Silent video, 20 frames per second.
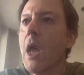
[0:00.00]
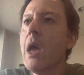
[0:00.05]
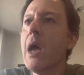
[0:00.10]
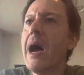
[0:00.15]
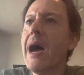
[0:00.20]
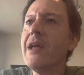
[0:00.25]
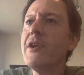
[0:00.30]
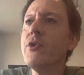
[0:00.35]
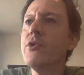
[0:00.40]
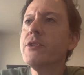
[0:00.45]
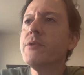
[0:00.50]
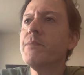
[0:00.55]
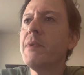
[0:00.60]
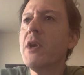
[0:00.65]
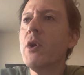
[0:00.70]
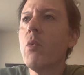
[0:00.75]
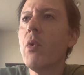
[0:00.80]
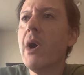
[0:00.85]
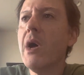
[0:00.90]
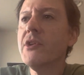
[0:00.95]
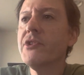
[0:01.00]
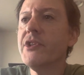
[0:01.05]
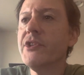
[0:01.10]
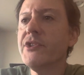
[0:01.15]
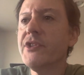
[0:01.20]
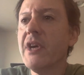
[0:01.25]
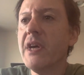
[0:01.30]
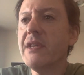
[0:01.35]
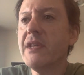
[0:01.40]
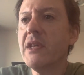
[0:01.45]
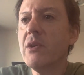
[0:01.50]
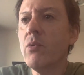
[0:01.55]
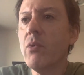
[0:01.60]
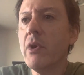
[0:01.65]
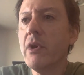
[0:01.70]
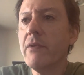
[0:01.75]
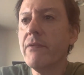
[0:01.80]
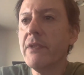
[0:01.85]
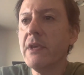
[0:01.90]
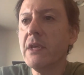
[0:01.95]
I know it's been a while since I did
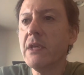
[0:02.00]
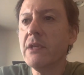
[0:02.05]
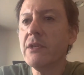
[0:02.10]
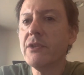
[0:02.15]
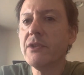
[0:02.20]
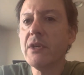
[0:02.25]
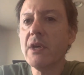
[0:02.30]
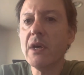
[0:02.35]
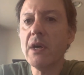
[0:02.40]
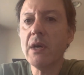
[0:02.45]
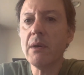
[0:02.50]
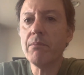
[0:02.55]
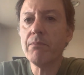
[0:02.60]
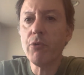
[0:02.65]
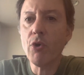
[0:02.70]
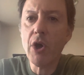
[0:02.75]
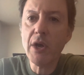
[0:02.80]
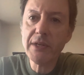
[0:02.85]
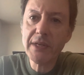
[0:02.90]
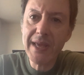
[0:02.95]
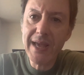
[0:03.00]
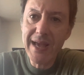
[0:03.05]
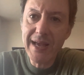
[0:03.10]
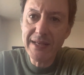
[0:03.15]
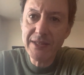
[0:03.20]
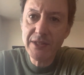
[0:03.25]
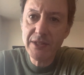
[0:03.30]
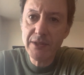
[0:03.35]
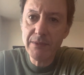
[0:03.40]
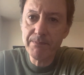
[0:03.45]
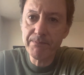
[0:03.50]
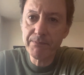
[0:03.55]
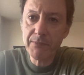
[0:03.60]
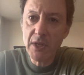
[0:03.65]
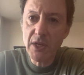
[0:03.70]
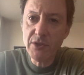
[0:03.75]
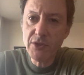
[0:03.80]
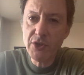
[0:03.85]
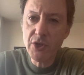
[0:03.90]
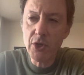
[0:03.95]
one of these broadcasts,
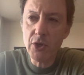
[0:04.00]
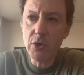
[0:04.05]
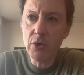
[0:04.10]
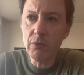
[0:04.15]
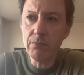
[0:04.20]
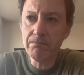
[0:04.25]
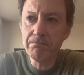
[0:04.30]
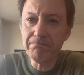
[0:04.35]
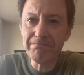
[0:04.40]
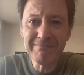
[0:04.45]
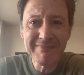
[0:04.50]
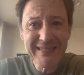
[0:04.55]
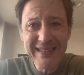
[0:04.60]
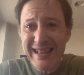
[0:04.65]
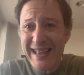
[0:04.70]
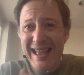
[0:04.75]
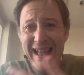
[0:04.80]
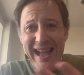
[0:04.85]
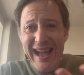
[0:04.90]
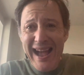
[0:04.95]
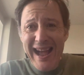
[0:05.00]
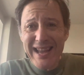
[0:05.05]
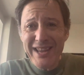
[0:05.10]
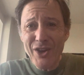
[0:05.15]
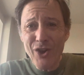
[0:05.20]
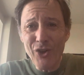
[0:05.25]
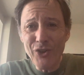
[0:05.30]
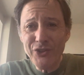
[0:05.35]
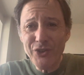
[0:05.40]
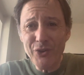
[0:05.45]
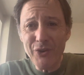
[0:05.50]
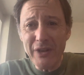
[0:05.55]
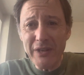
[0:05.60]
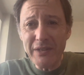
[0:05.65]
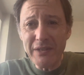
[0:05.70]
so how y'all doing?